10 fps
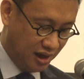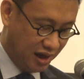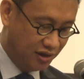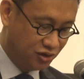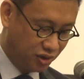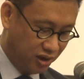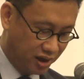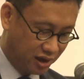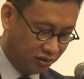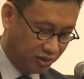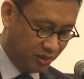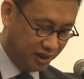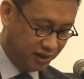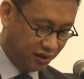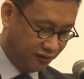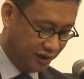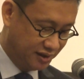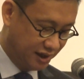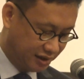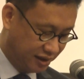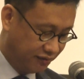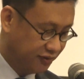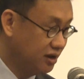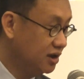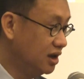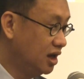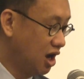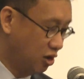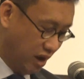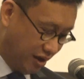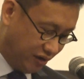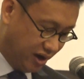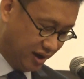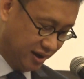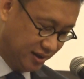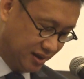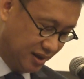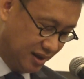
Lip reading: and ensure accountability of the executive. However,